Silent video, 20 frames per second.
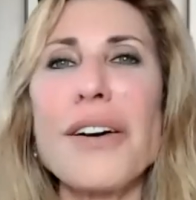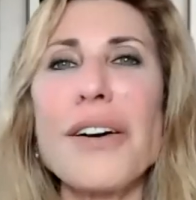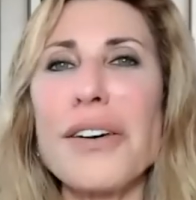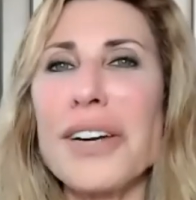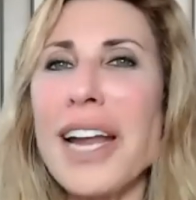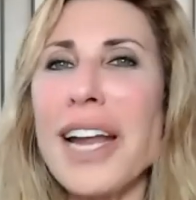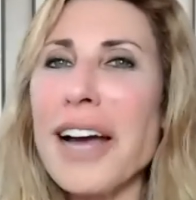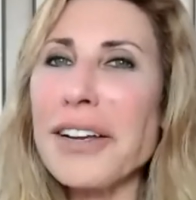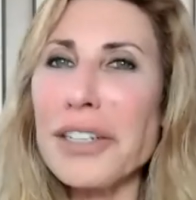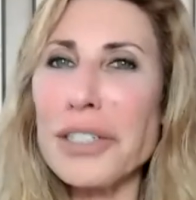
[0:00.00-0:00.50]
Oh,
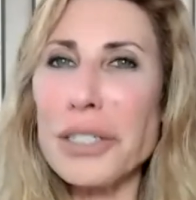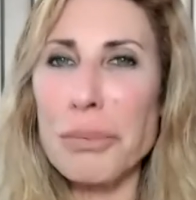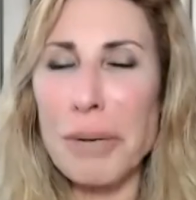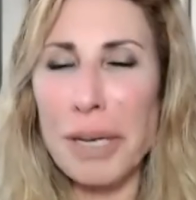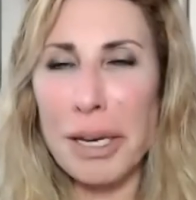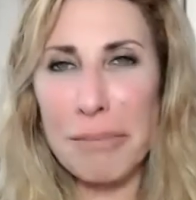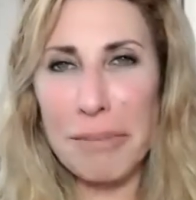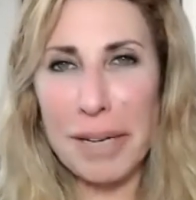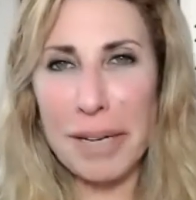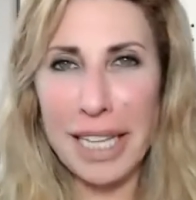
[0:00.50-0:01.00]
now you're
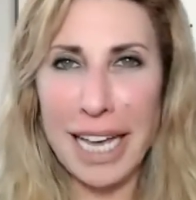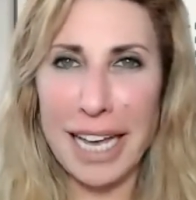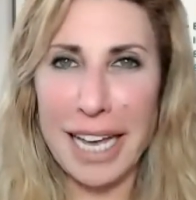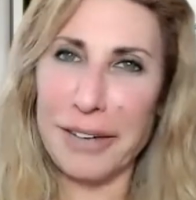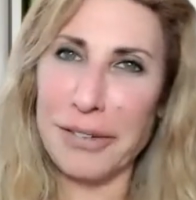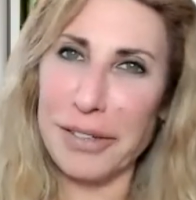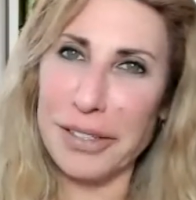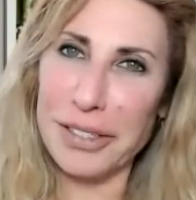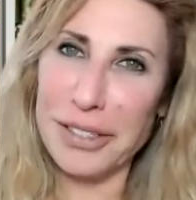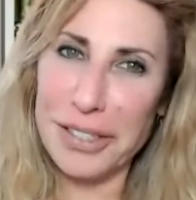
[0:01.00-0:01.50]
speaking my
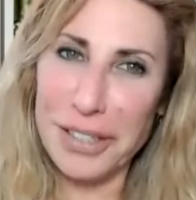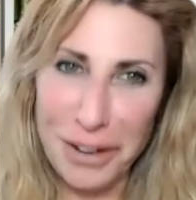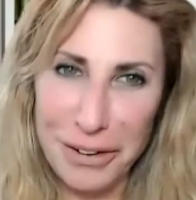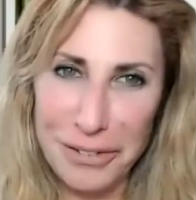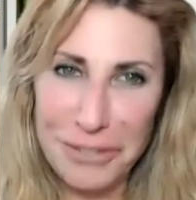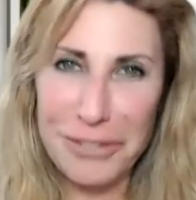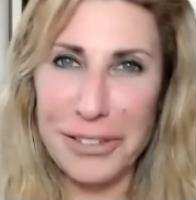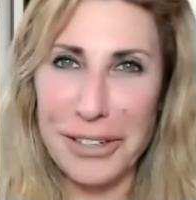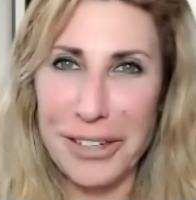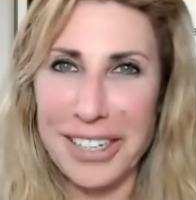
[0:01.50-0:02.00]
language.
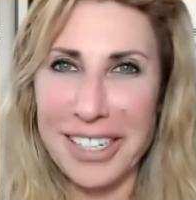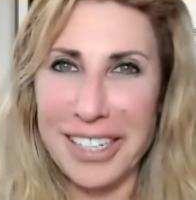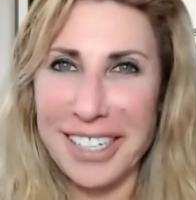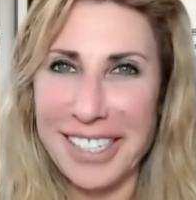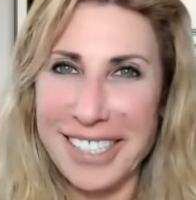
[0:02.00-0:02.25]
Go for it. Go.